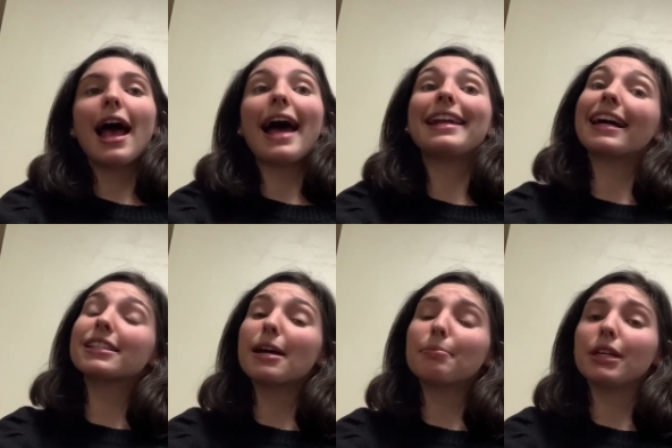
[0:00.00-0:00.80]
At Next
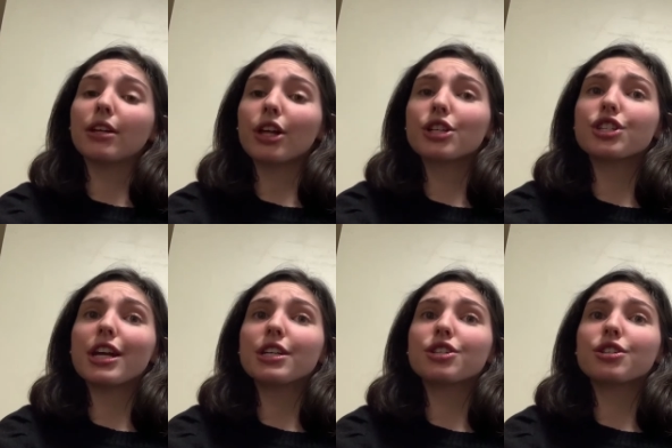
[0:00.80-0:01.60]
Step Needle
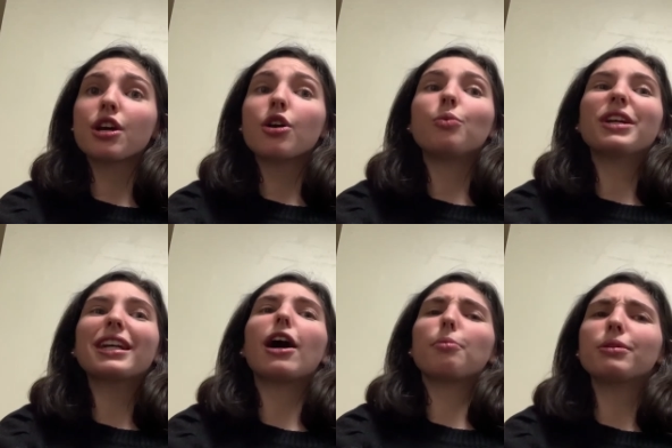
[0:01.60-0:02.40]
Exchange, we
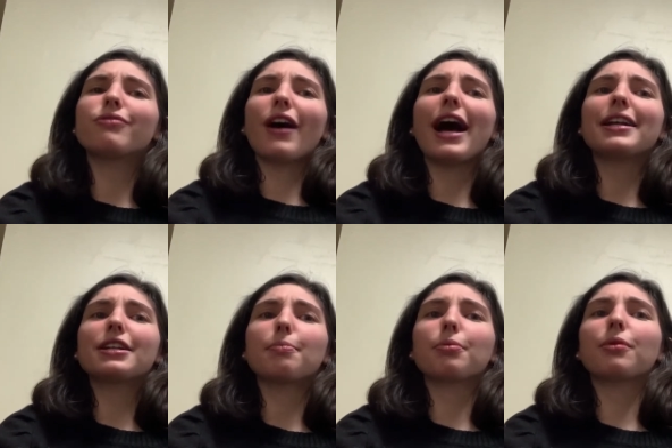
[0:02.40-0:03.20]
can help you find
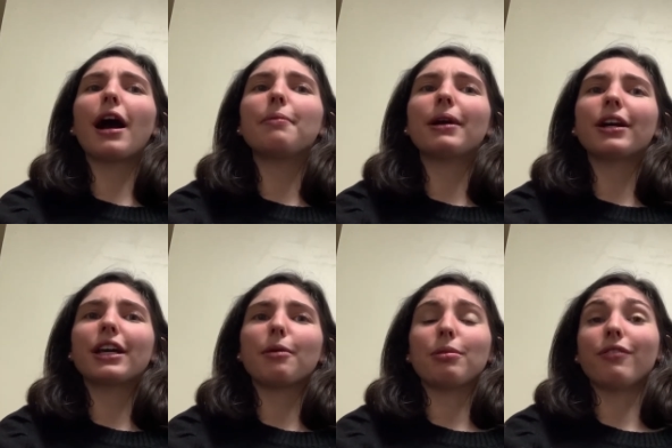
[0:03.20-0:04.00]
a primary
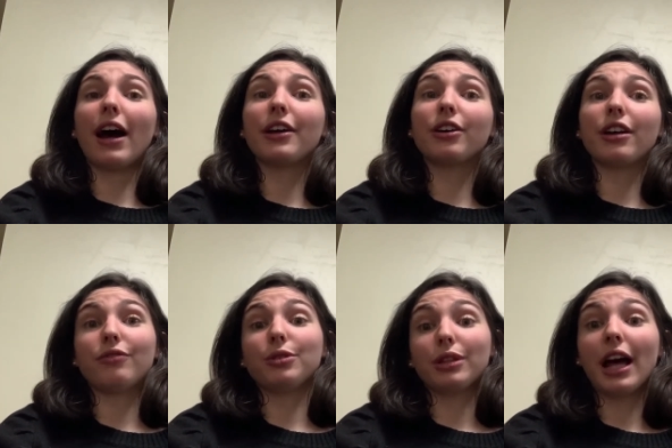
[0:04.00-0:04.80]
care provider
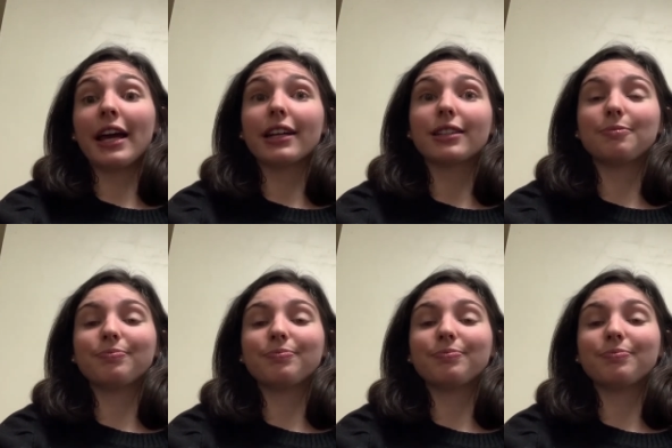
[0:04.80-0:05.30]
if you'd like.